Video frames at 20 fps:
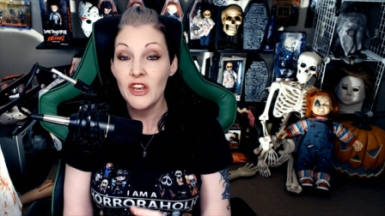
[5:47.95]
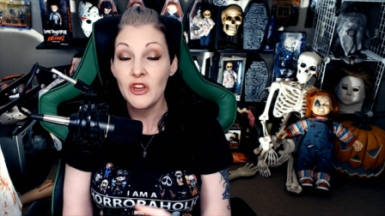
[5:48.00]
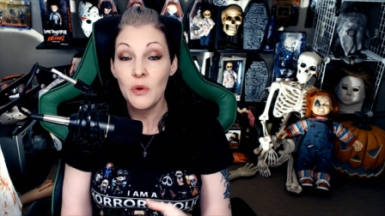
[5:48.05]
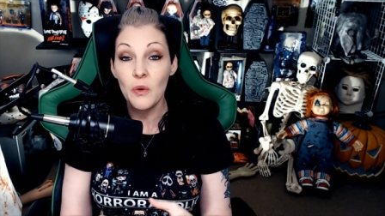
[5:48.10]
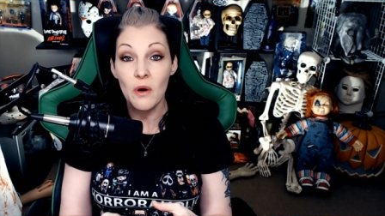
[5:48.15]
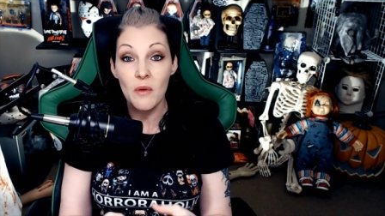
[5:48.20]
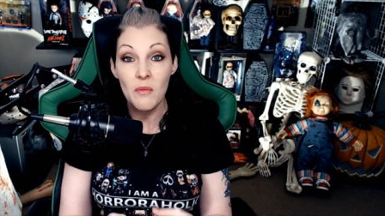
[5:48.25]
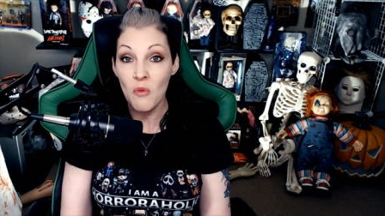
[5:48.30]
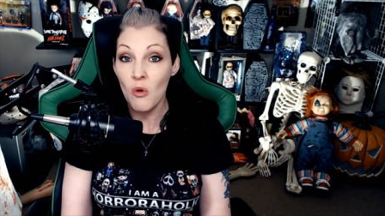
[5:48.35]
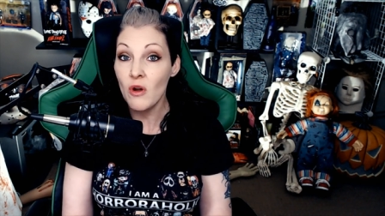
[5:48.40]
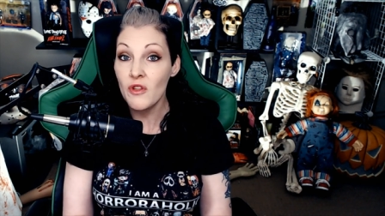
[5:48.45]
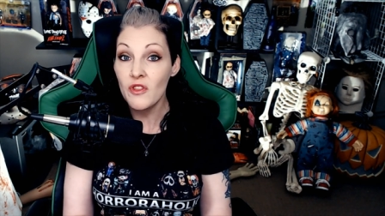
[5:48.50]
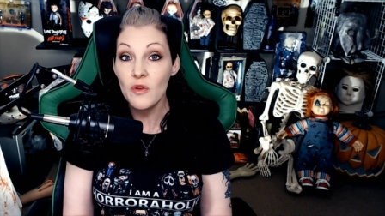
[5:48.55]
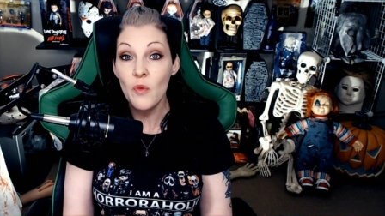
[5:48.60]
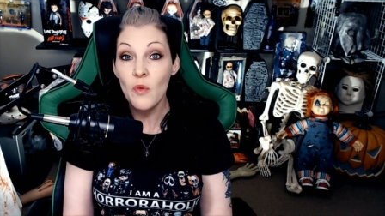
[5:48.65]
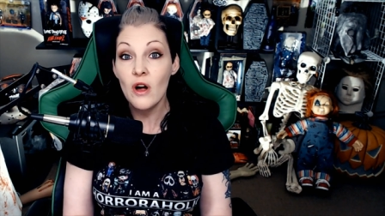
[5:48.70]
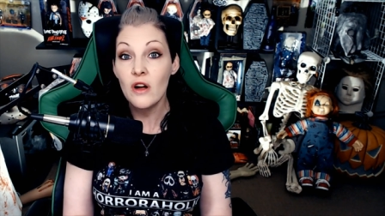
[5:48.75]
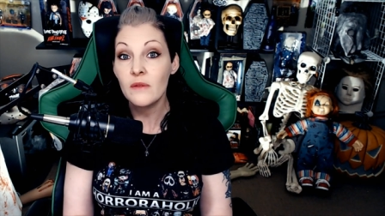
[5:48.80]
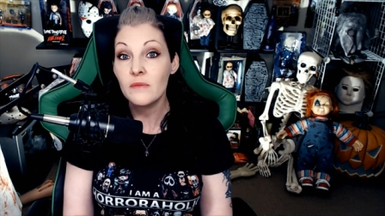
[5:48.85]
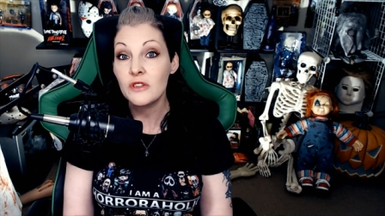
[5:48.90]
You are more than
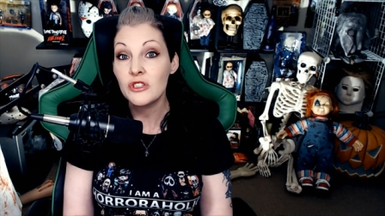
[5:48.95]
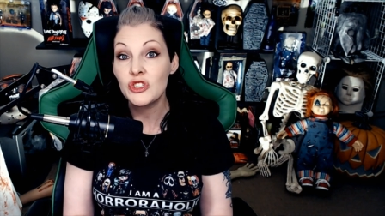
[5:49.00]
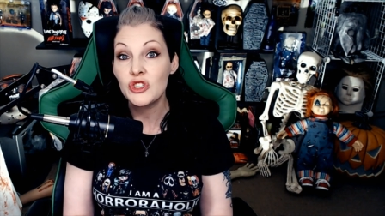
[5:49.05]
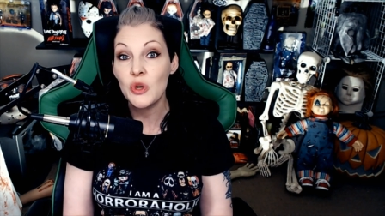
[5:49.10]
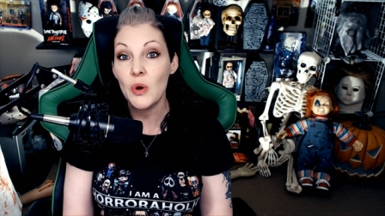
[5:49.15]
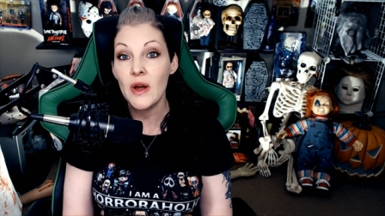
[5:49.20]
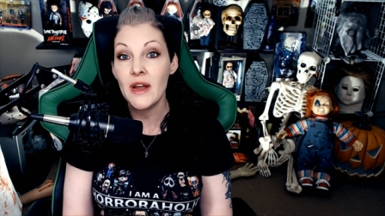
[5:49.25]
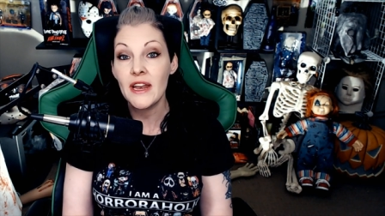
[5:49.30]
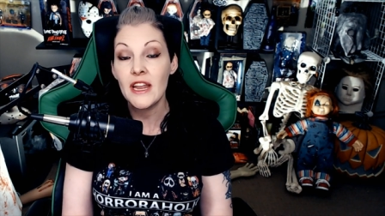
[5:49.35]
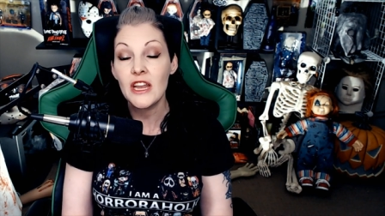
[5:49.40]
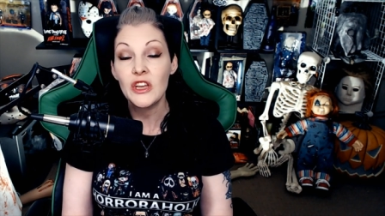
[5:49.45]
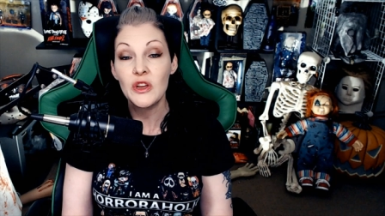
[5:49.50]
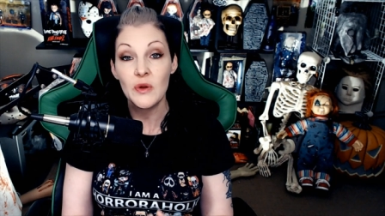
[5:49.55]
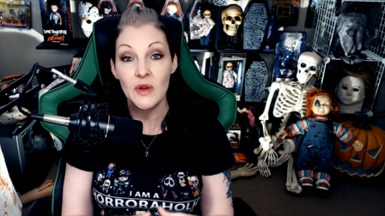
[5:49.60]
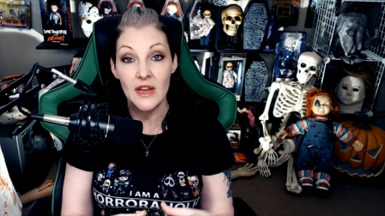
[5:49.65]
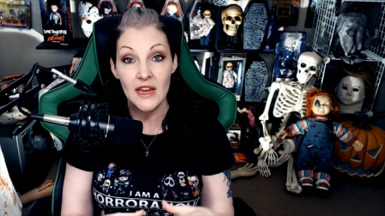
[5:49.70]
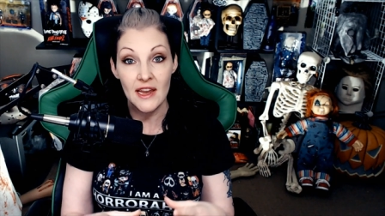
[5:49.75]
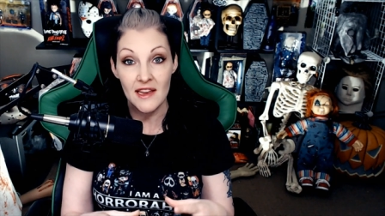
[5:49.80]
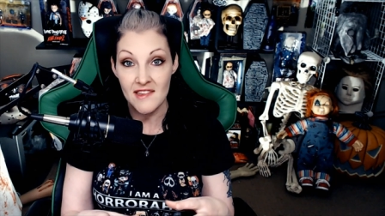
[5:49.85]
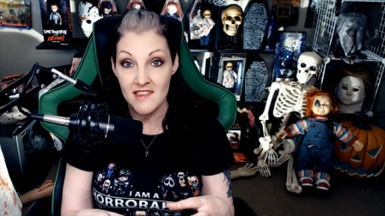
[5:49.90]
welcome to join it. You
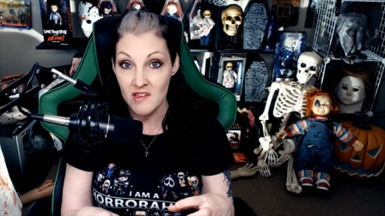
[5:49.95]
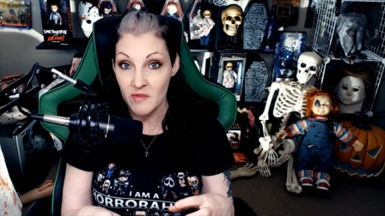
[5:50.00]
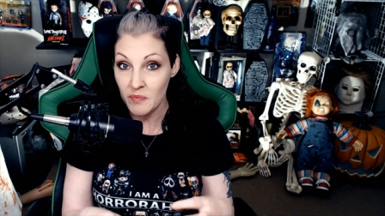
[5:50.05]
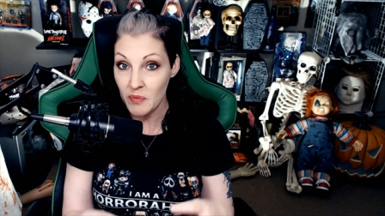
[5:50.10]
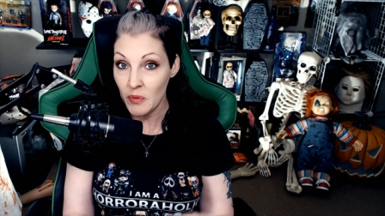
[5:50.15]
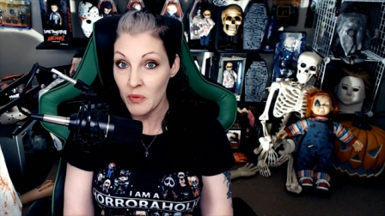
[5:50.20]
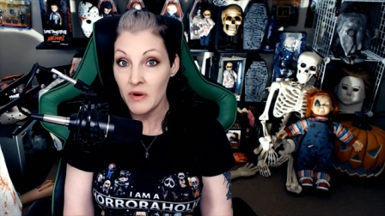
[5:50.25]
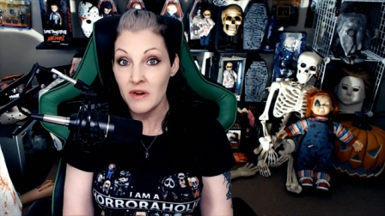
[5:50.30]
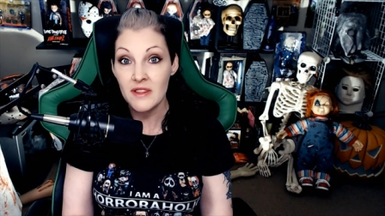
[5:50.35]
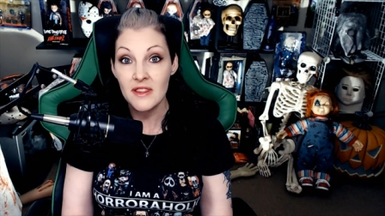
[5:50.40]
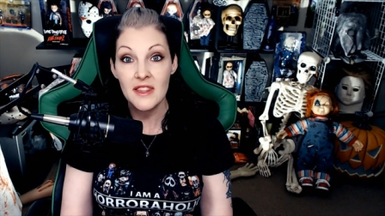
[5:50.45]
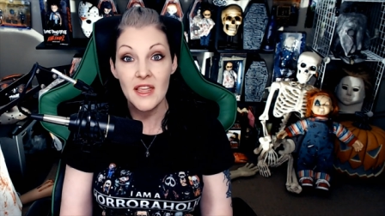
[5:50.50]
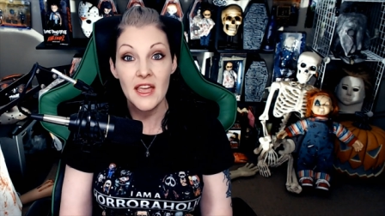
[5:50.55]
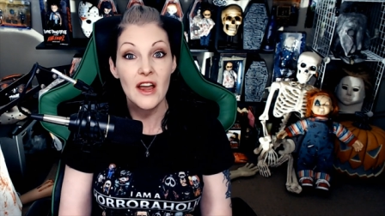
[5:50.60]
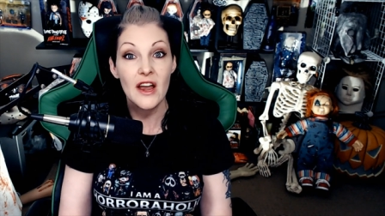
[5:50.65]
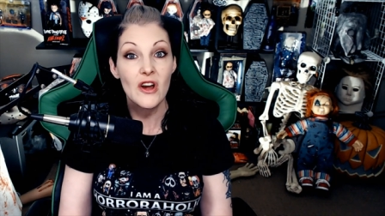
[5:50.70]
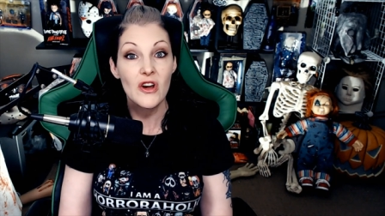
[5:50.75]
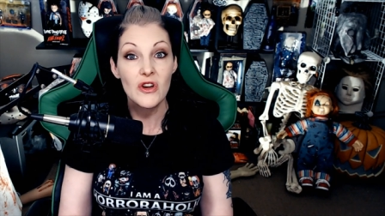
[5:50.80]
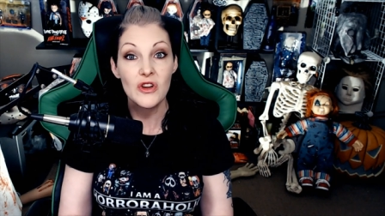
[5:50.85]
can get support there.